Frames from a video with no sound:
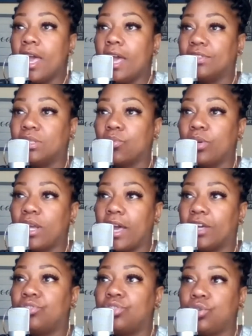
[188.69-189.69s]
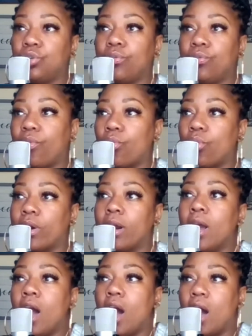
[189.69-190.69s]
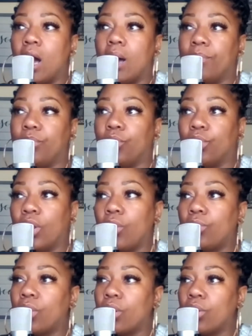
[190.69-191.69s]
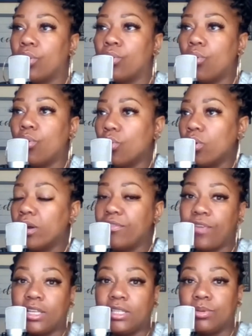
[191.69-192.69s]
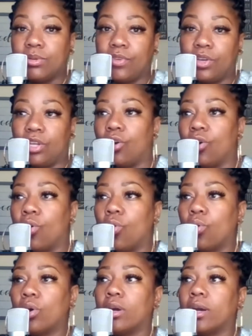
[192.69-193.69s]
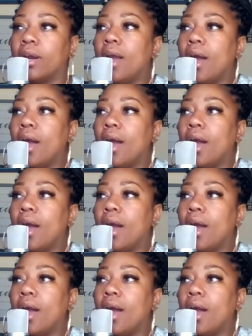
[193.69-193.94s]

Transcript: If someone asks you for your logo or a Facebook video or